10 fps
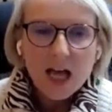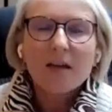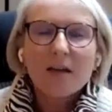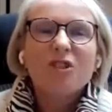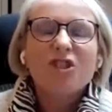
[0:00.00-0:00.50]

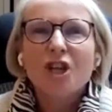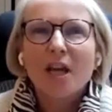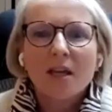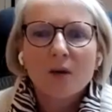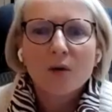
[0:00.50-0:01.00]
I'm
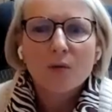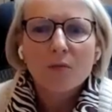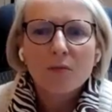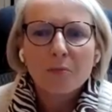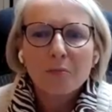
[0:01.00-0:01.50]
checking
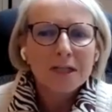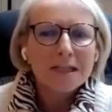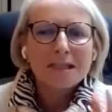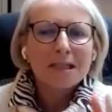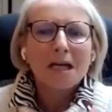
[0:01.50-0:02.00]
on, but
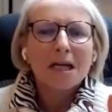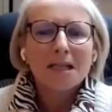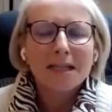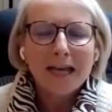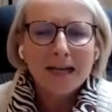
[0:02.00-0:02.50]
it's not
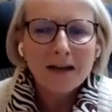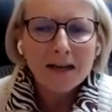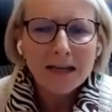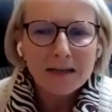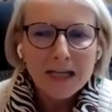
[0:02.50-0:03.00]
on that
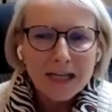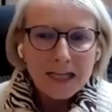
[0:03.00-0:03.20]
aisle.